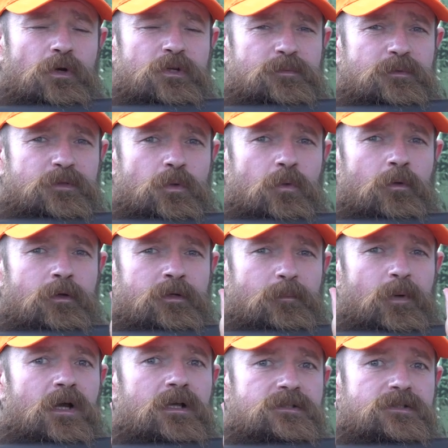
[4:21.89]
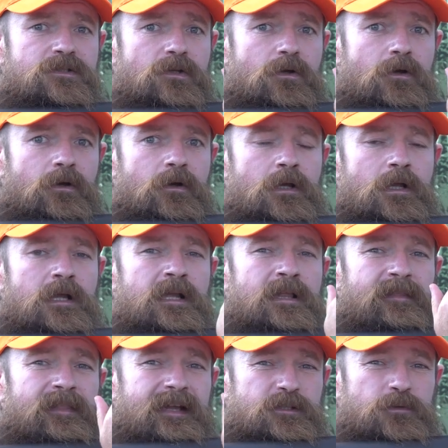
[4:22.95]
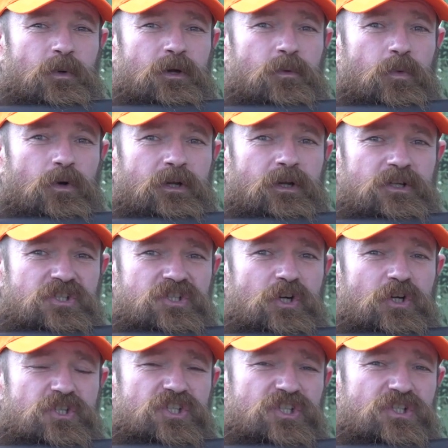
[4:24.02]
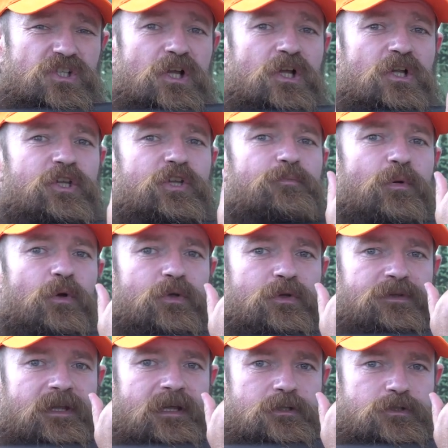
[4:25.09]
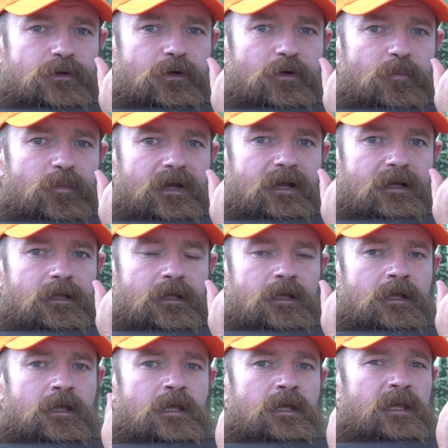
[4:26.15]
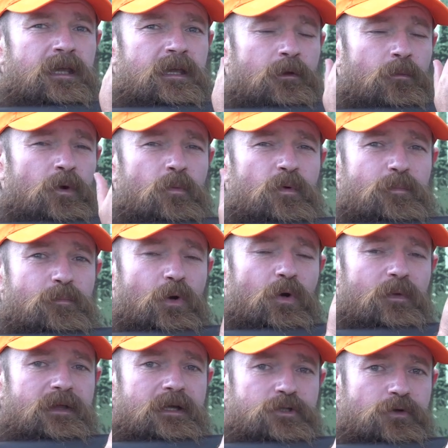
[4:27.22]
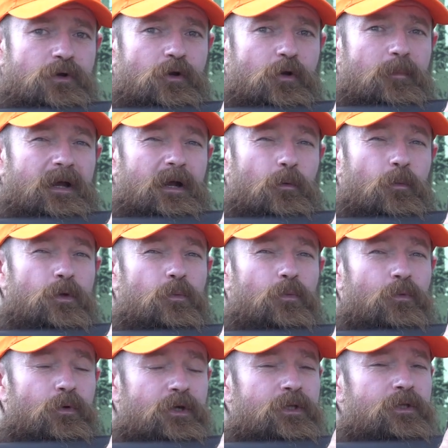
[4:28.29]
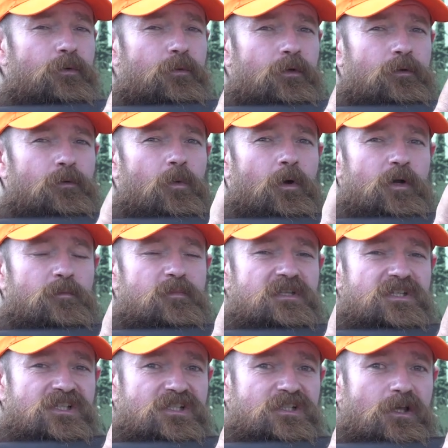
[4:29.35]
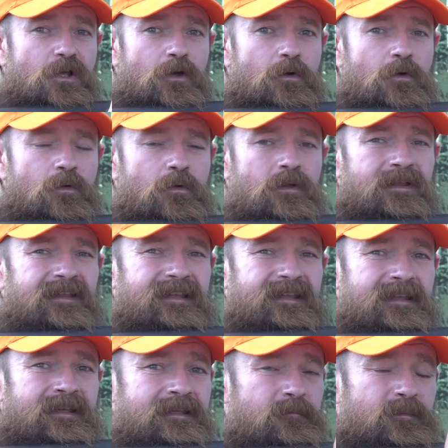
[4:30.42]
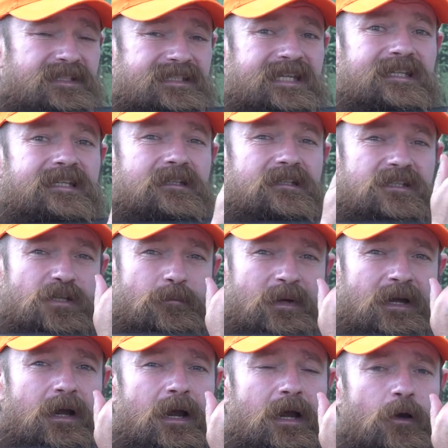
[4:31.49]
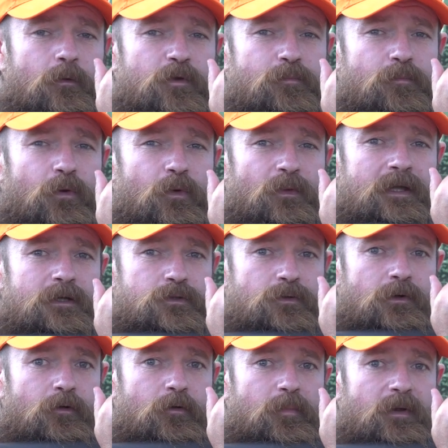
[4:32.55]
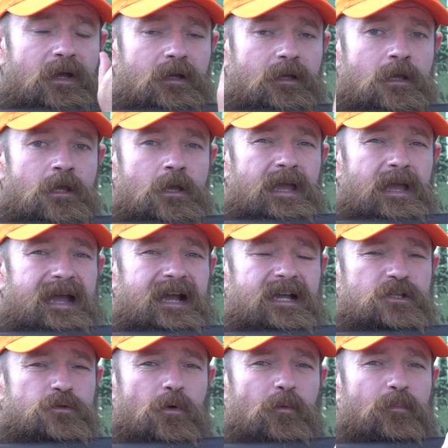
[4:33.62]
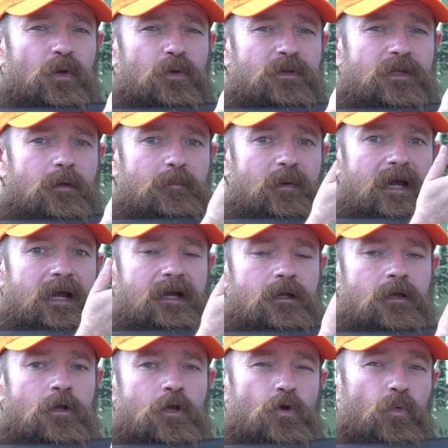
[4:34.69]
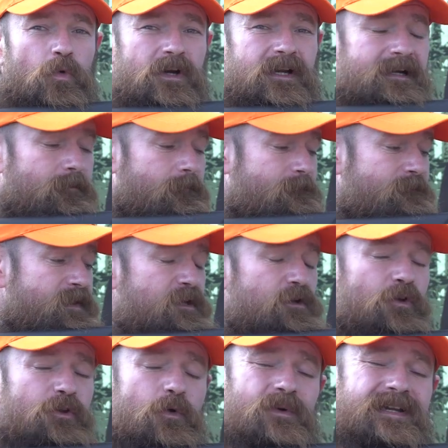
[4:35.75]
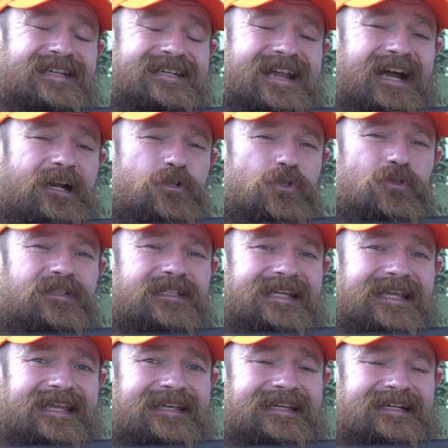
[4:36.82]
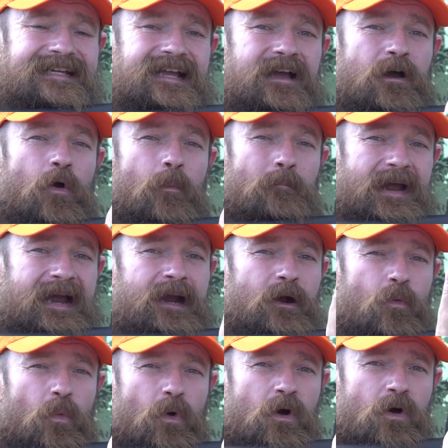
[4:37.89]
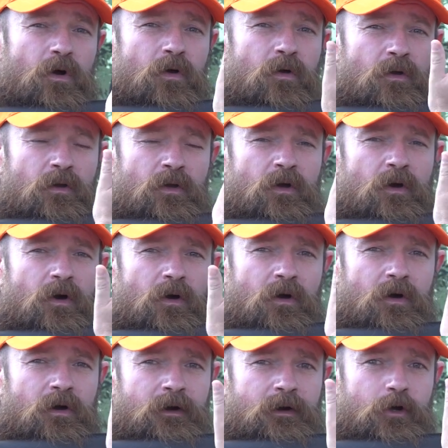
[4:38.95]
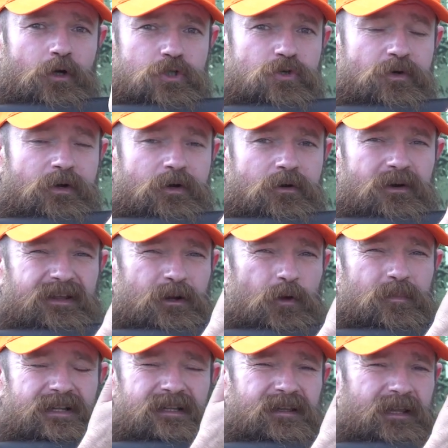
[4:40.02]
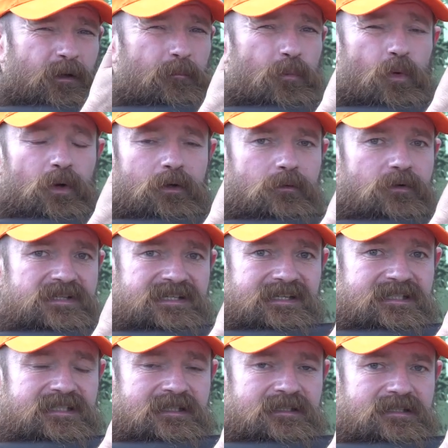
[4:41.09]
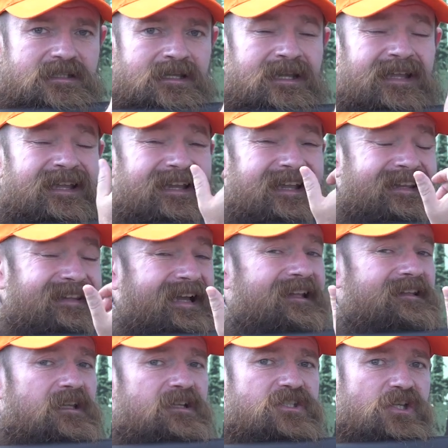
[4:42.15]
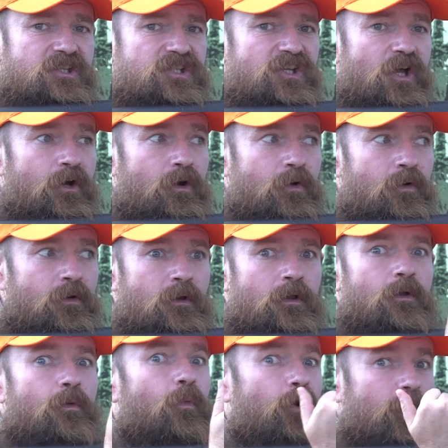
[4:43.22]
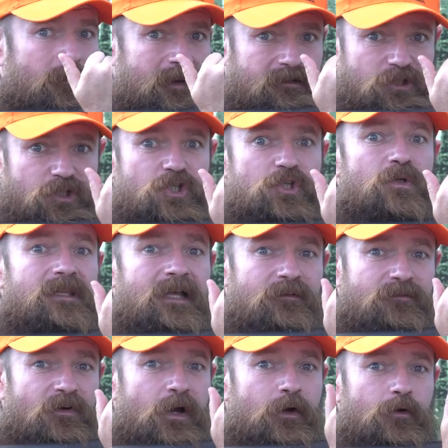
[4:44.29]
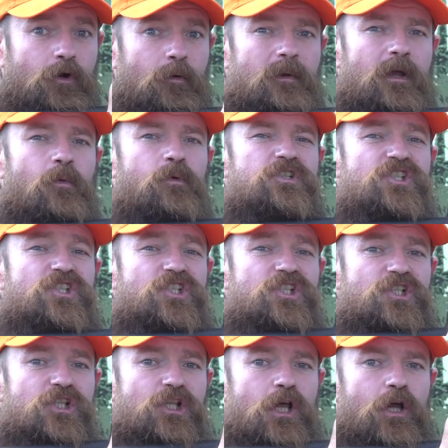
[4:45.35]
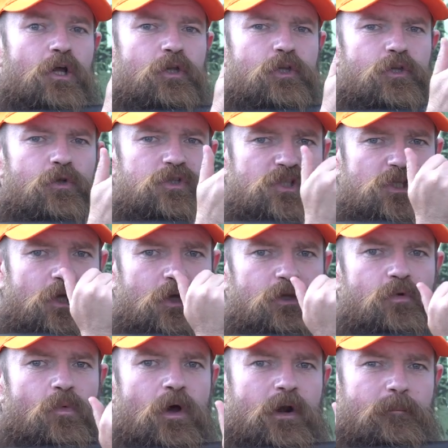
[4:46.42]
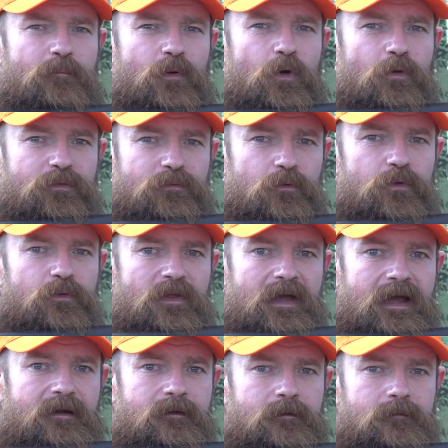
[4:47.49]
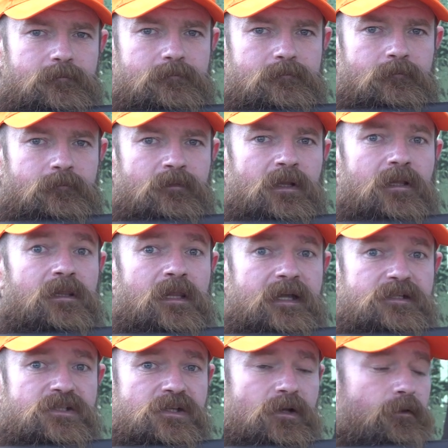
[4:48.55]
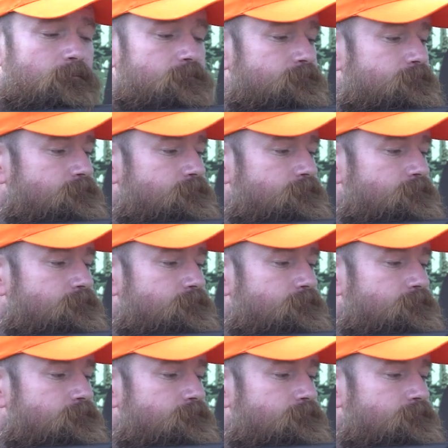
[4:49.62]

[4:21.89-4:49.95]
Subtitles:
respiratory pauses are, that's when we're going to start slowly pulling that trigger back. And when we pull that trigger back, we really, really want to be slow and meticulous about how we pull that trigger back. As we're pulling it back, we're going to feel that we naturally hit a back wall on our trigger. It'll be like a point of resistance, and that lets us know we're about to shoot that firearm, and we slowly want to pull through that, like so.